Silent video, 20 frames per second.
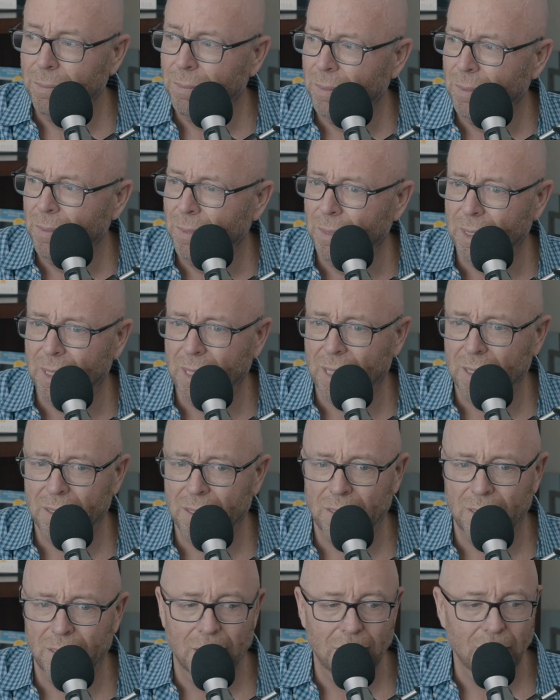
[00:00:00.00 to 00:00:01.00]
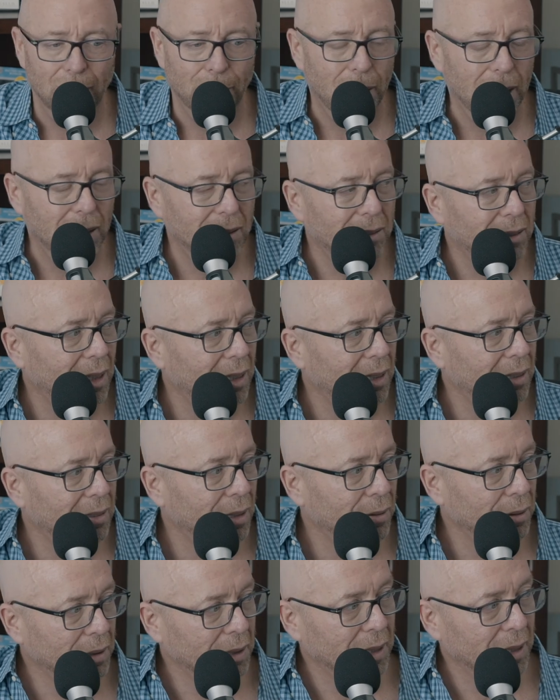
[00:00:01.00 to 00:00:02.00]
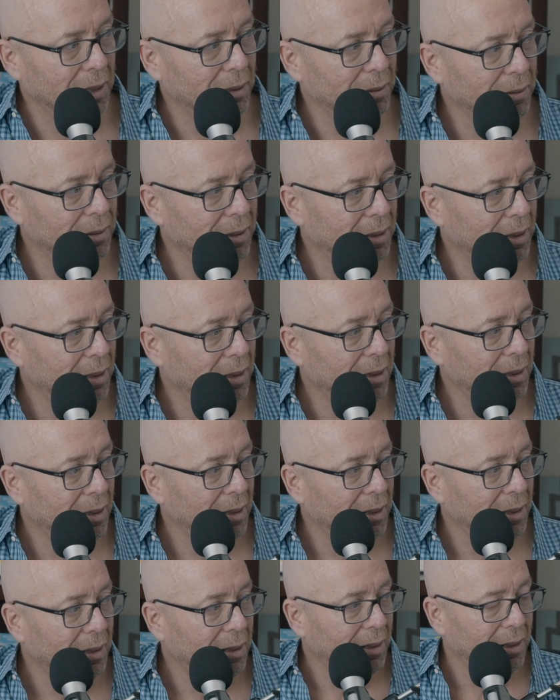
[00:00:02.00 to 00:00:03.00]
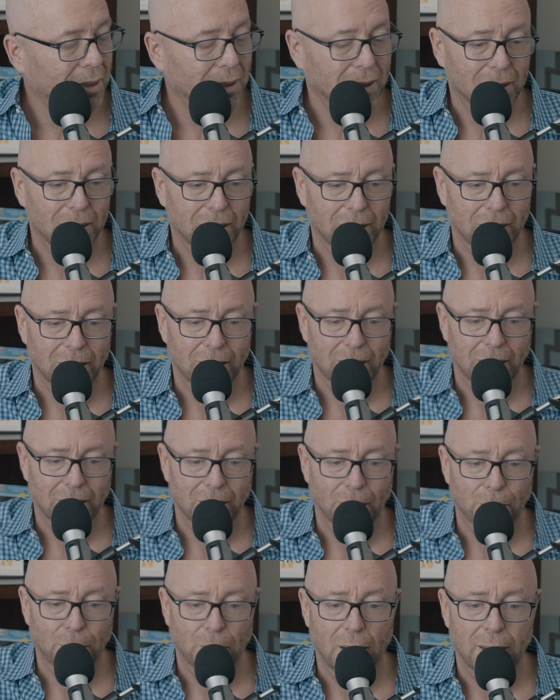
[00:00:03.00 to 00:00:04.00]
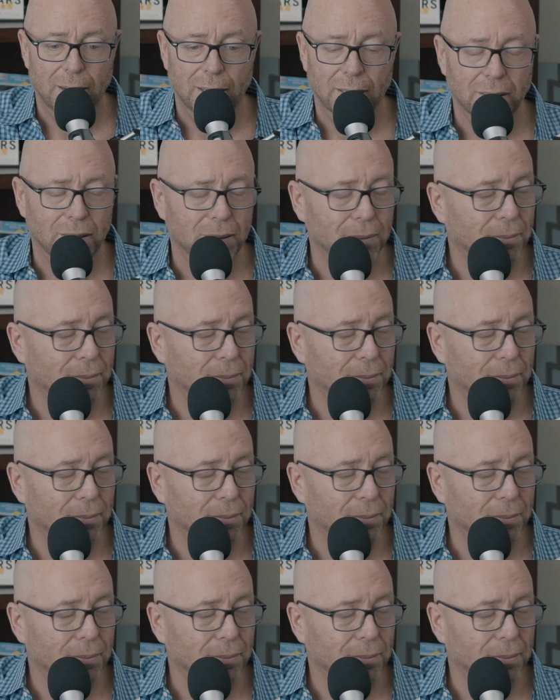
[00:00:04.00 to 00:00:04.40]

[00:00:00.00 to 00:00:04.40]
But that's, you know, mindset is everything. Nice. And that's our product.